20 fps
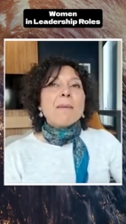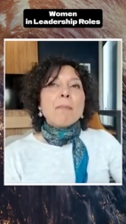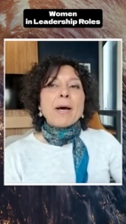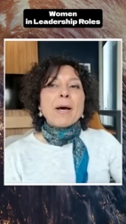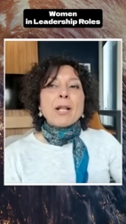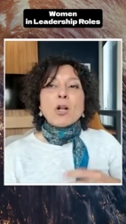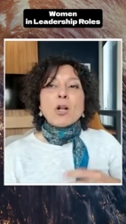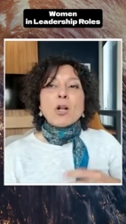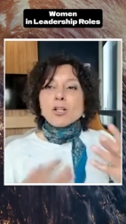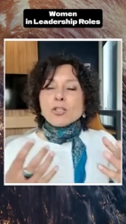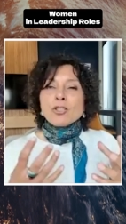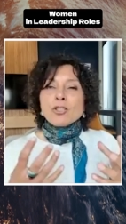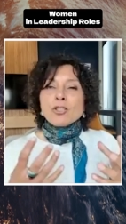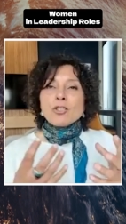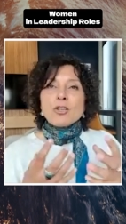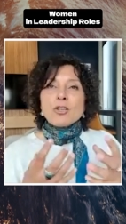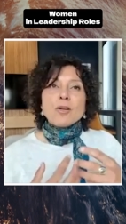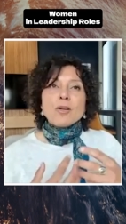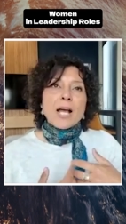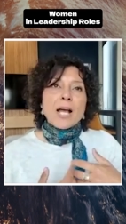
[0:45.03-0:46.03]
But
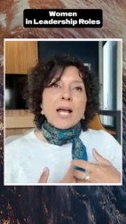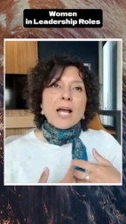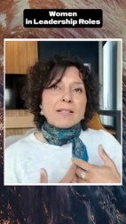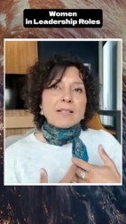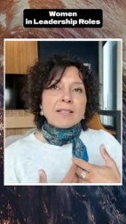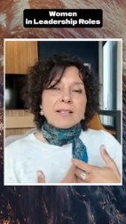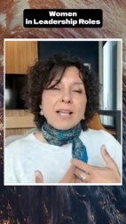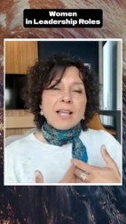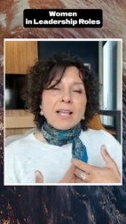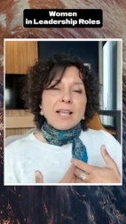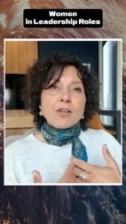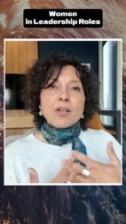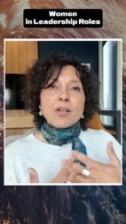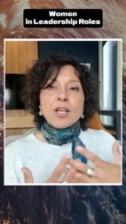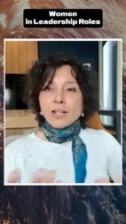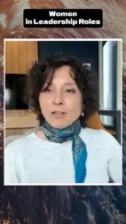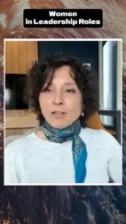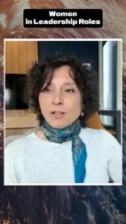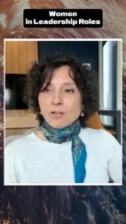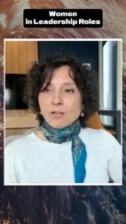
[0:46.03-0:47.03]
also as
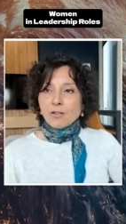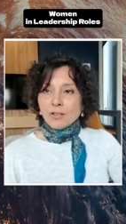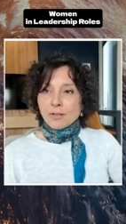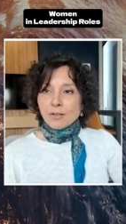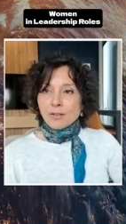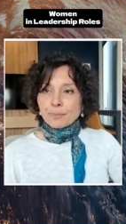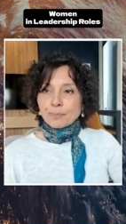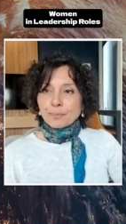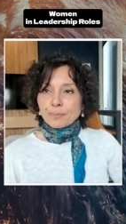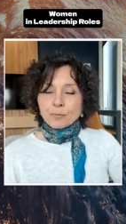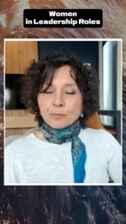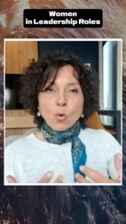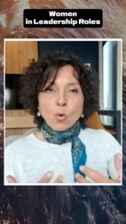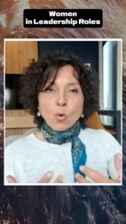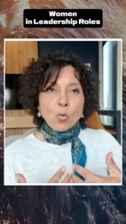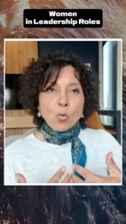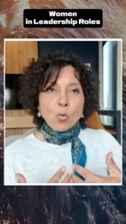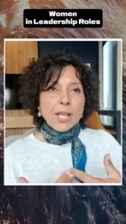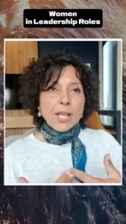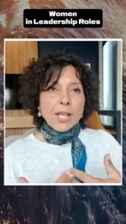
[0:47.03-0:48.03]
educators,
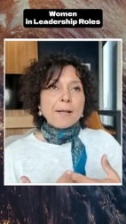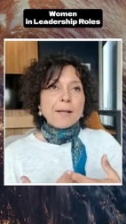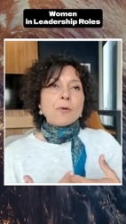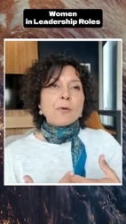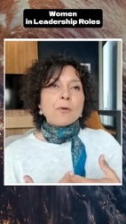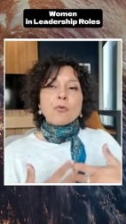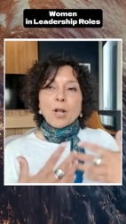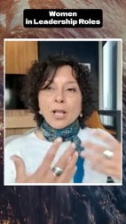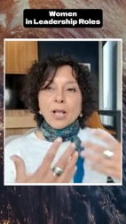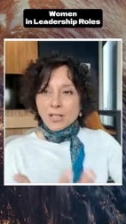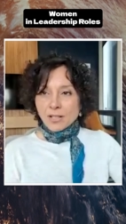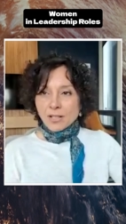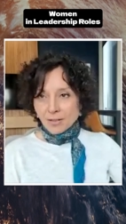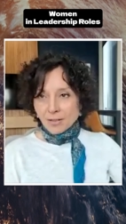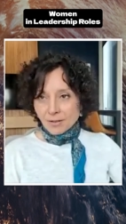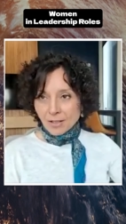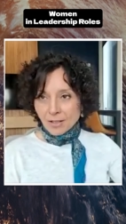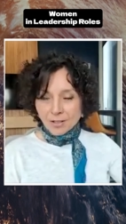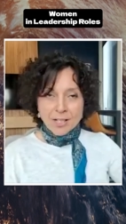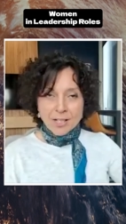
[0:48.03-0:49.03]
we
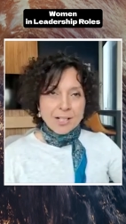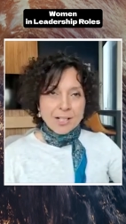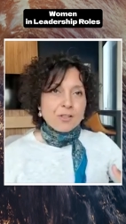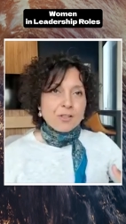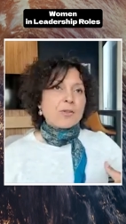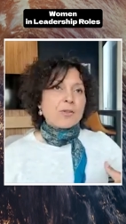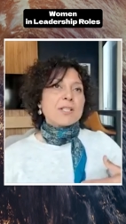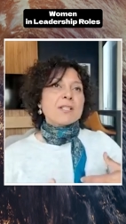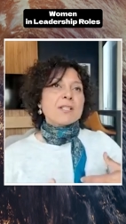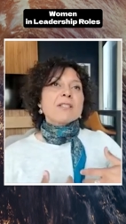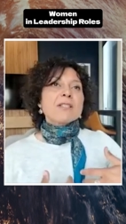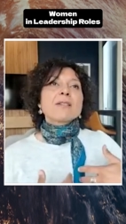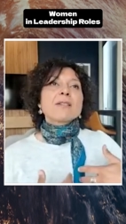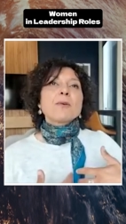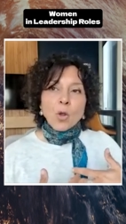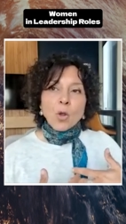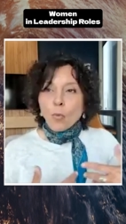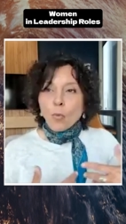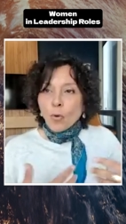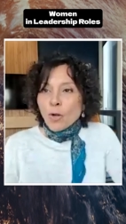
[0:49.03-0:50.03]
raise the childrens.
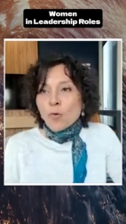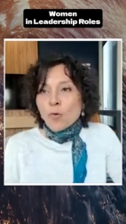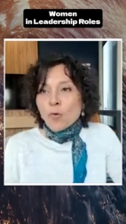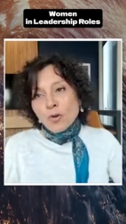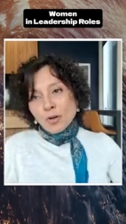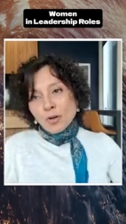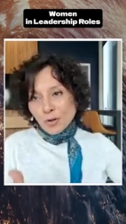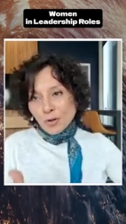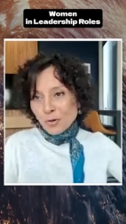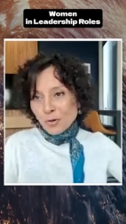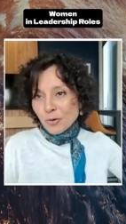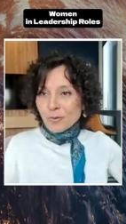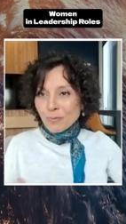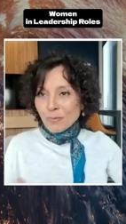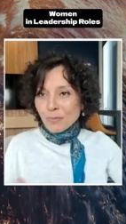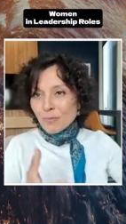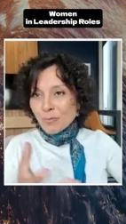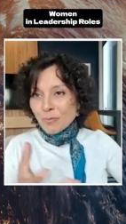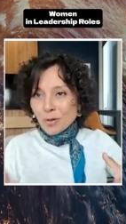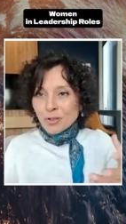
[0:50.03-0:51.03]
We cook you
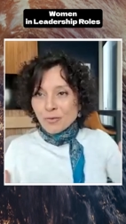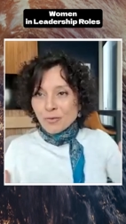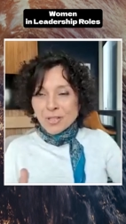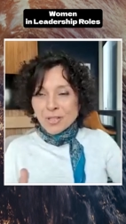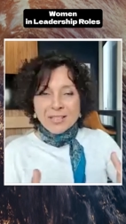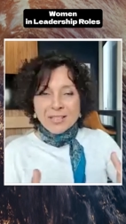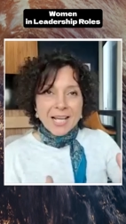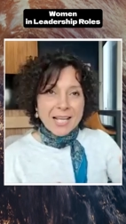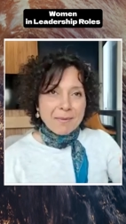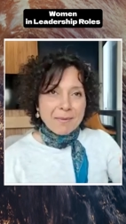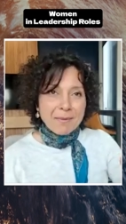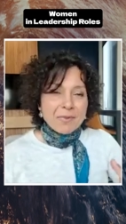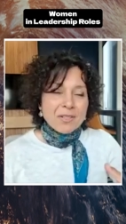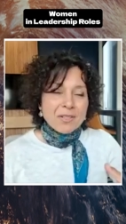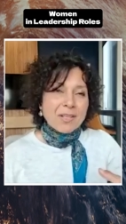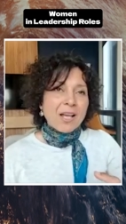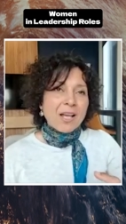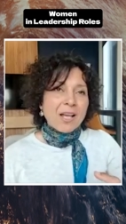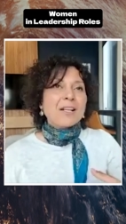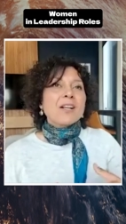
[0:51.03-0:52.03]
most of the
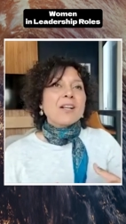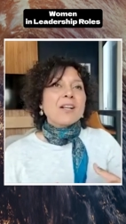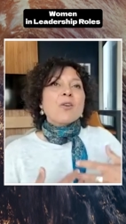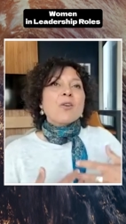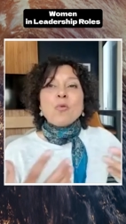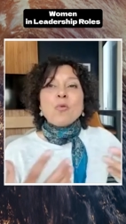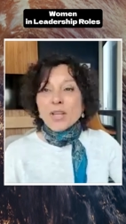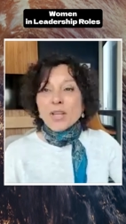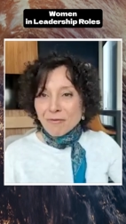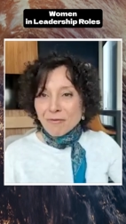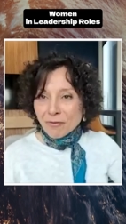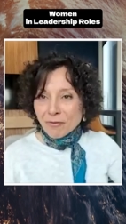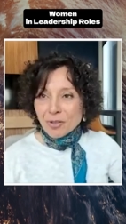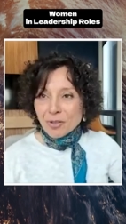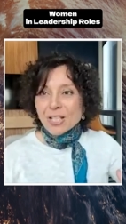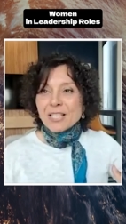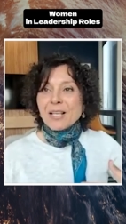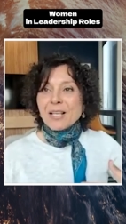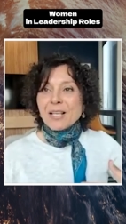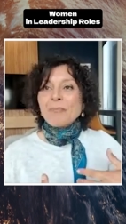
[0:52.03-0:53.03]
times, and cooking, for
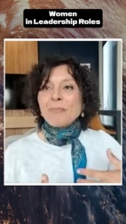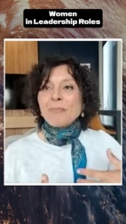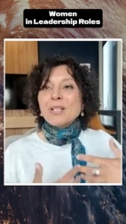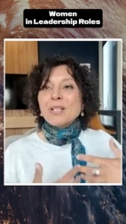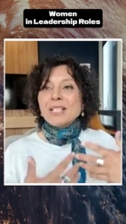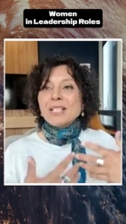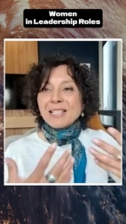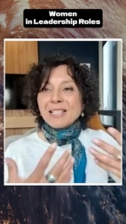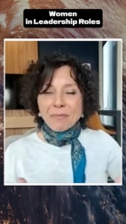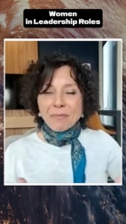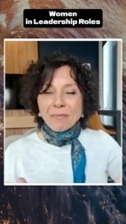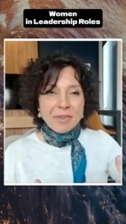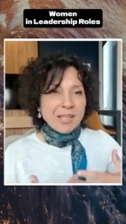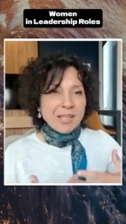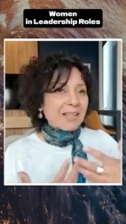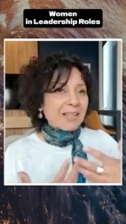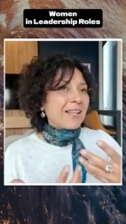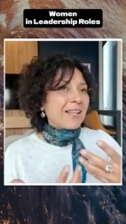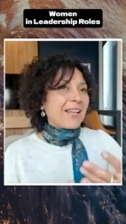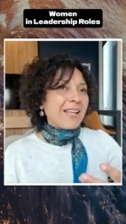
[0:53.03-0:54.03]
example, is
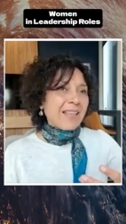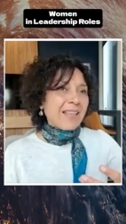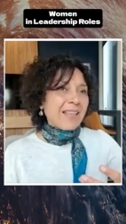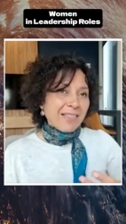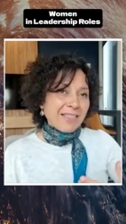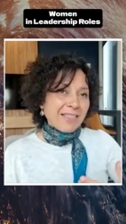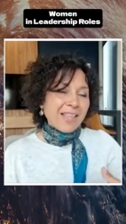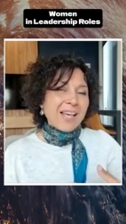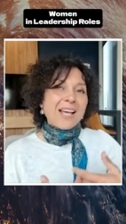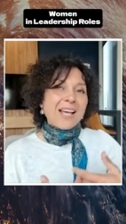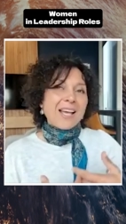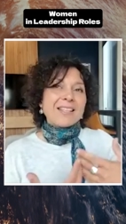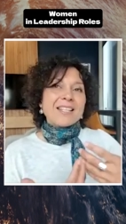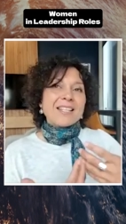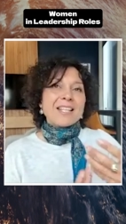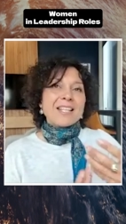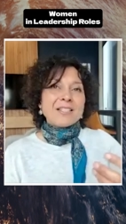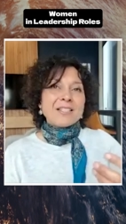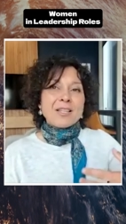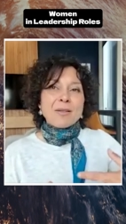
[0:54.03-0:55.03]
something that
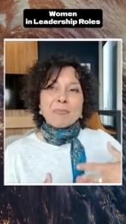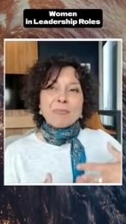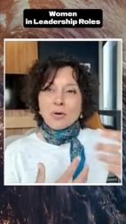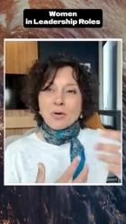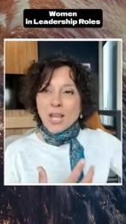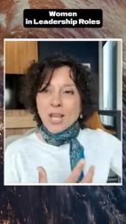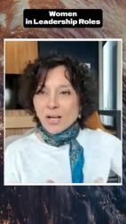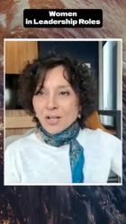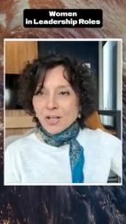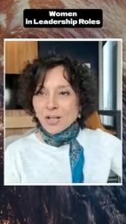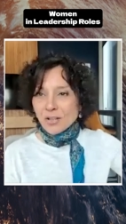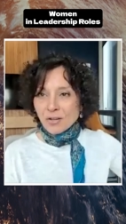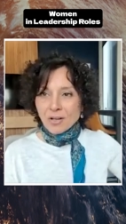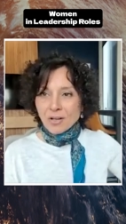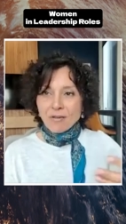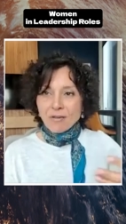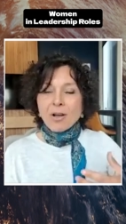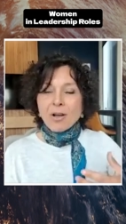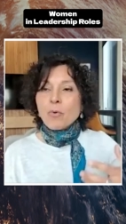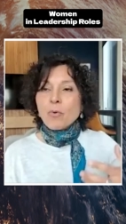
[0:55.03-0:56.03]
is the projection
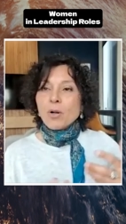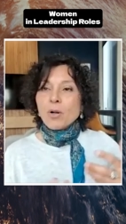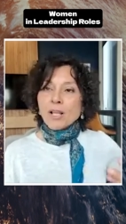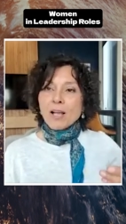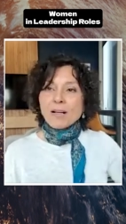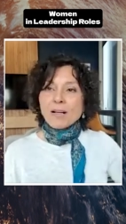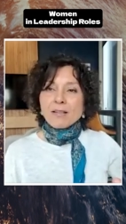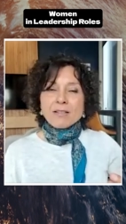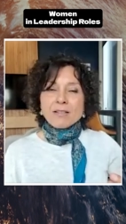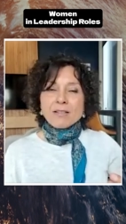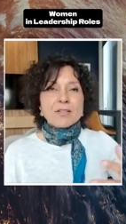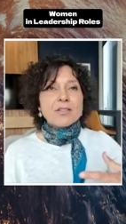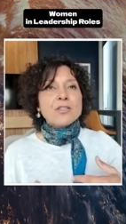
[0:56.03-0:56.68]
of our culture.